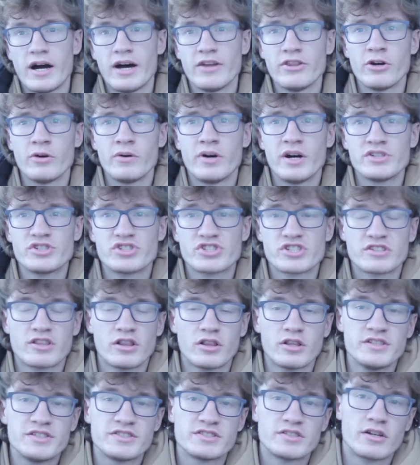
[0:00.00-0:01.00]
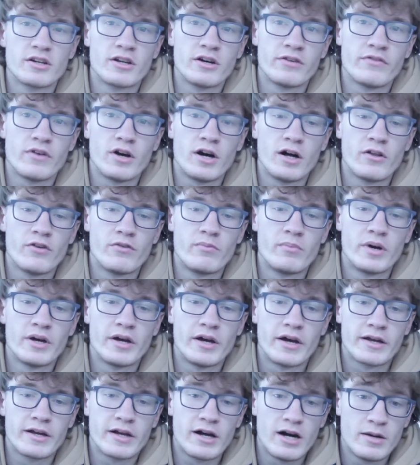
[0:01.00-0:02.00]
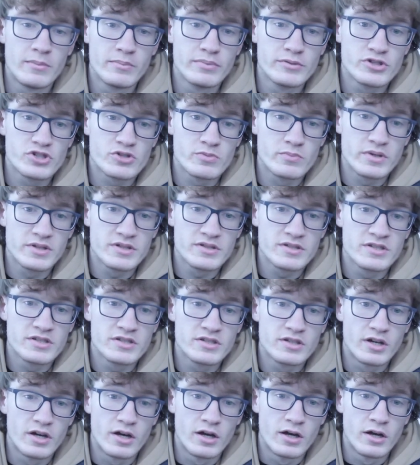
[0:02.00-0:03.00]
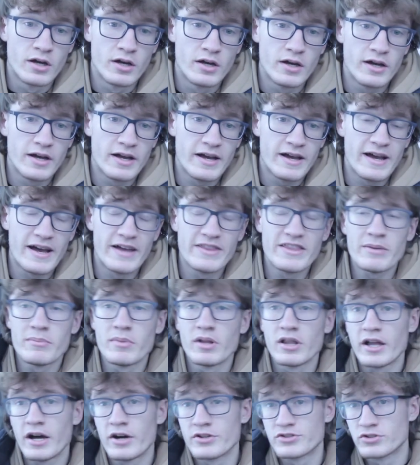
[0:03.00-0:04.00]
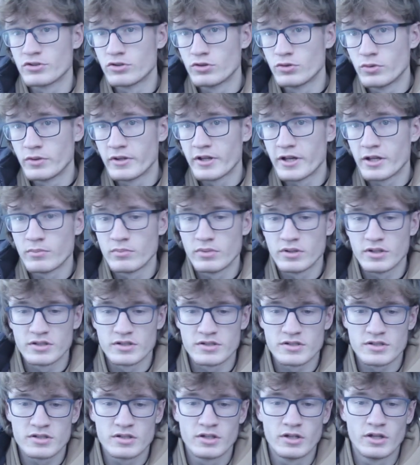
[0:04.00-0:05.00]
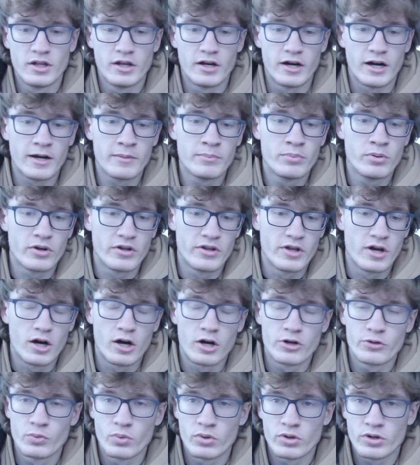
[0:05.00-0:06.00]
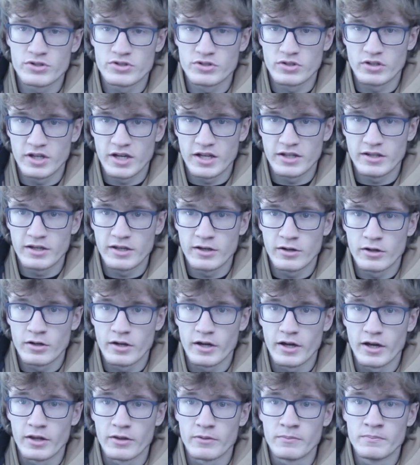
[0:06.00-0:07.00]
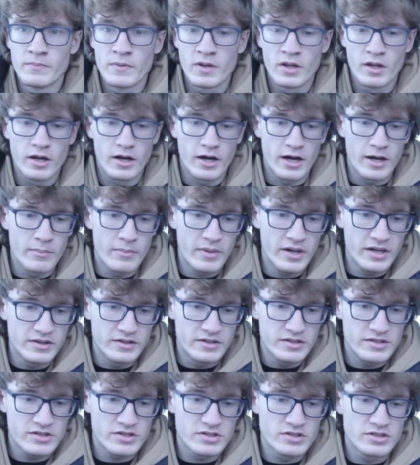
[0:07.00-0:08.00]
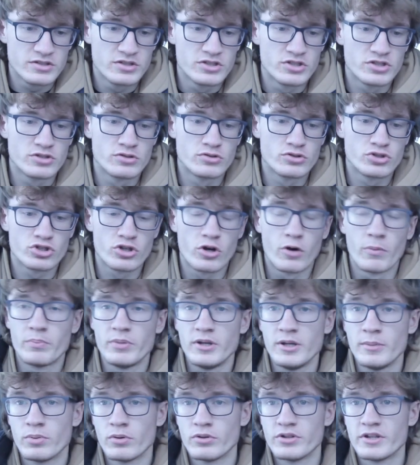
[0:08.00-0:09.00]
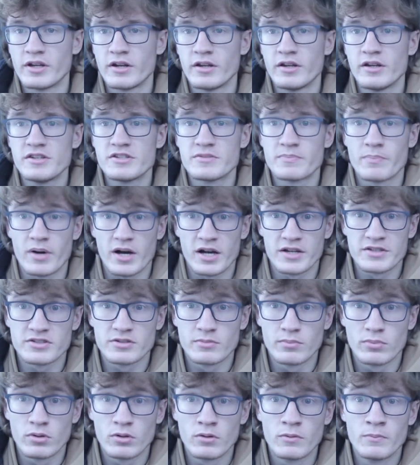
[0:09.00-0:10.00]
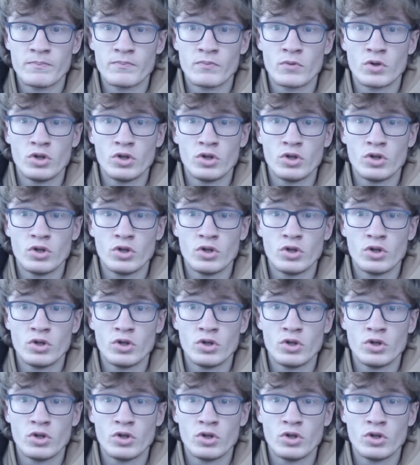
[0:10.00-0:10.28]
I know I just listed up all of my accomplishments, and I'm allowed to do that because I put in hard work to get here, and I made this just to show people that it is possible.